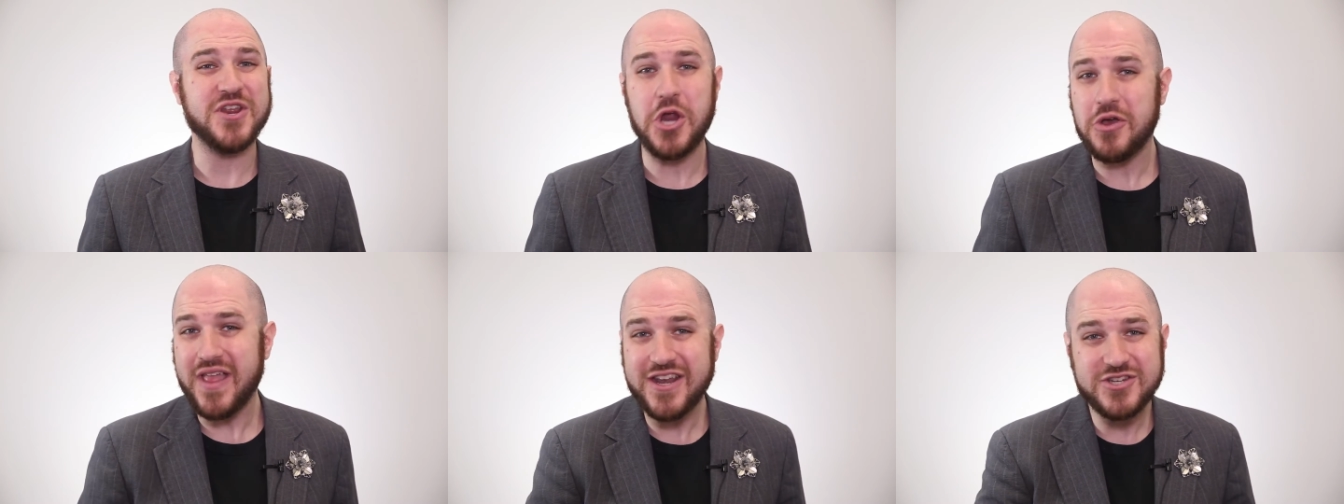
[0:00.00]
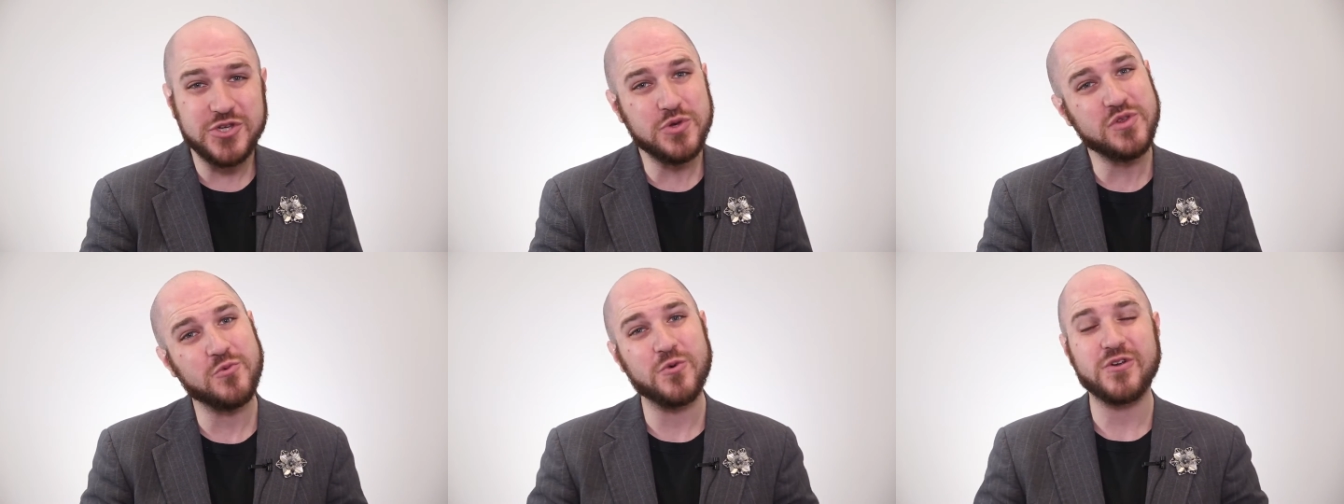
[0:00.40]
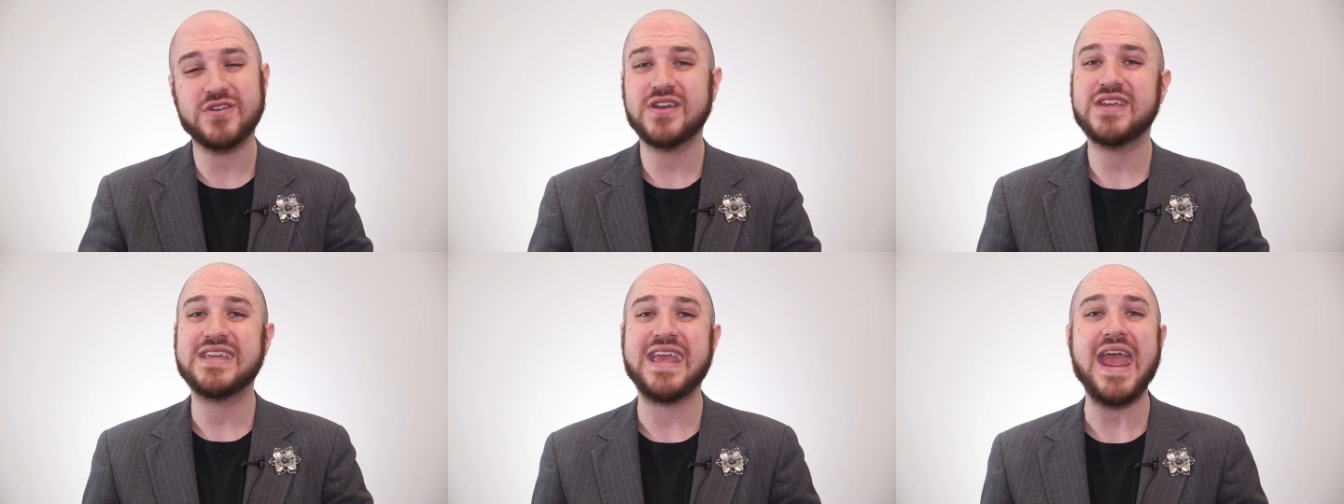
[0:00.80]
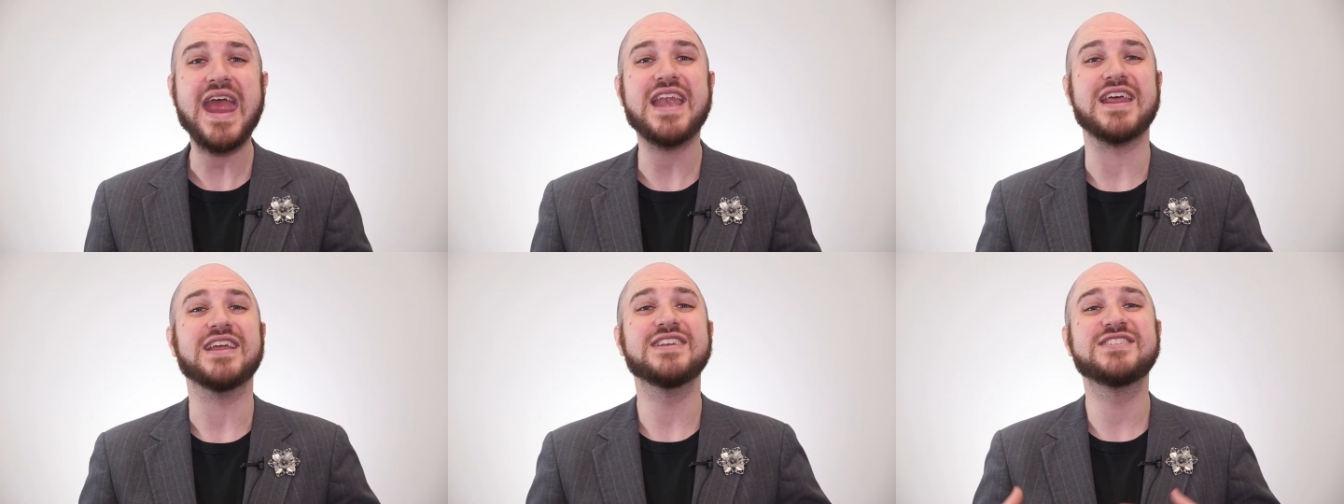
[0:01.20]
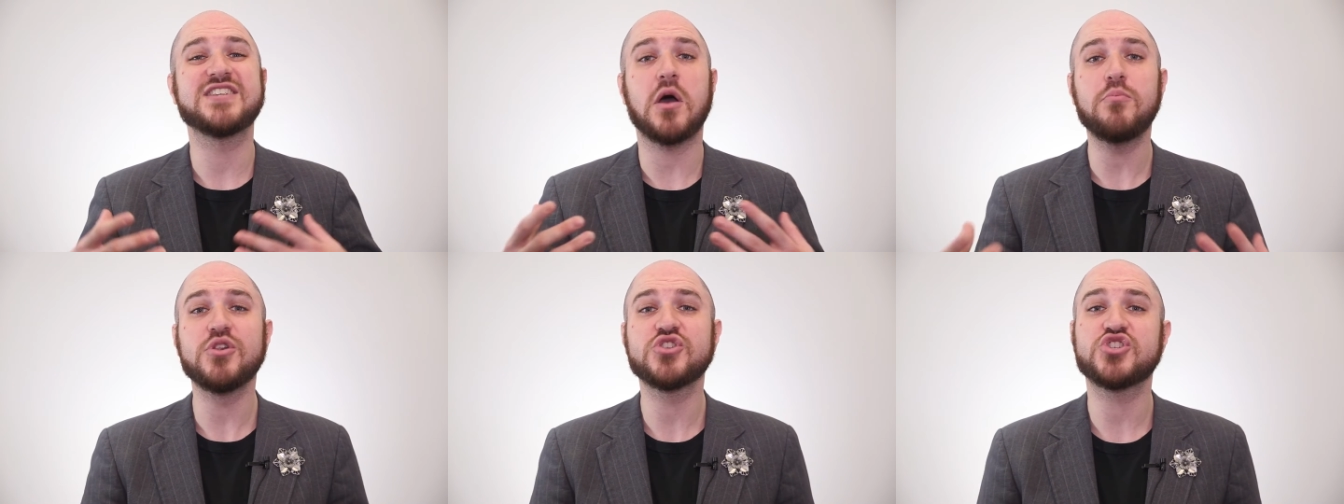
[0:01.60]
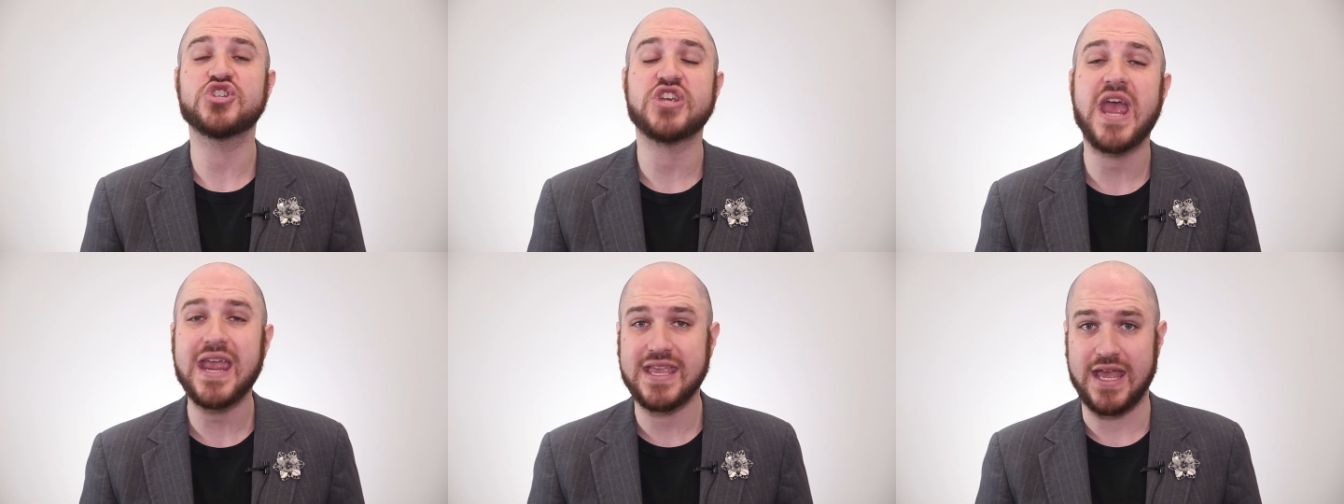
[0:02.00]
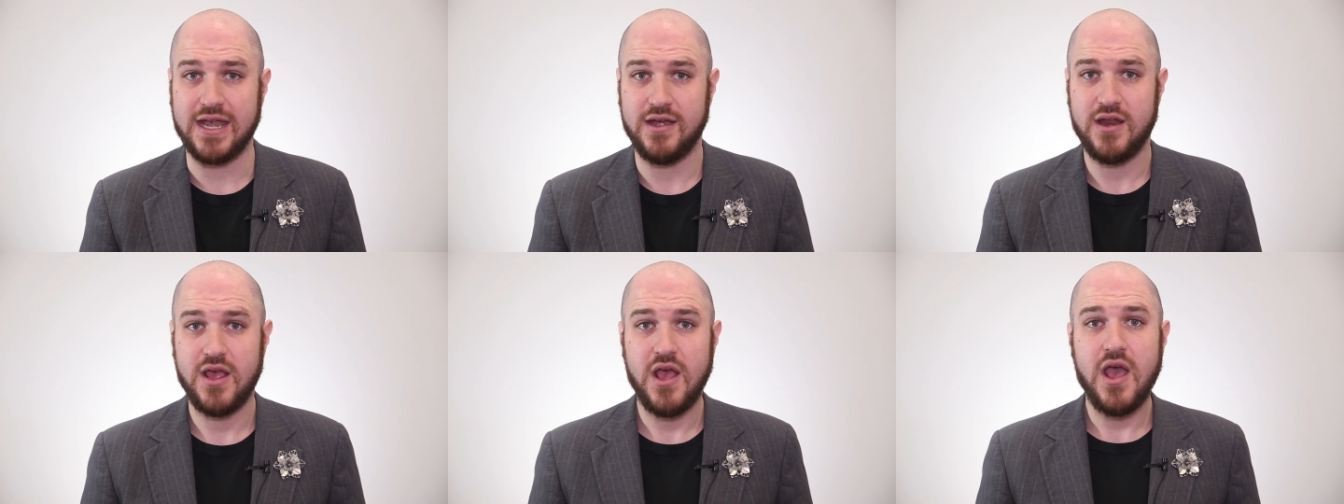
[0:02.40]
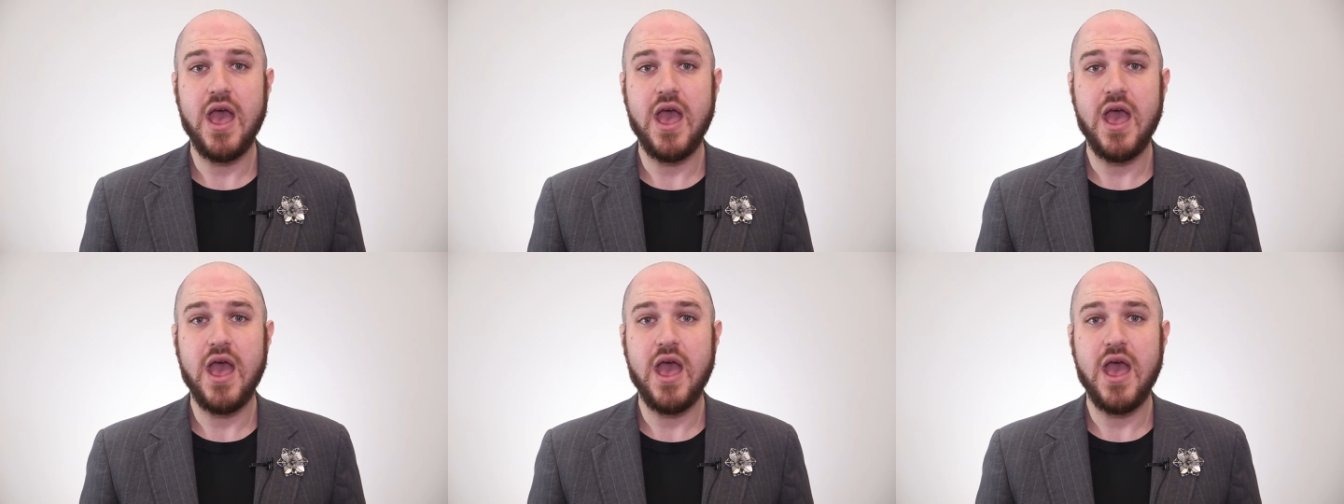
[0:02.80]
you know, like do the work again, double check it.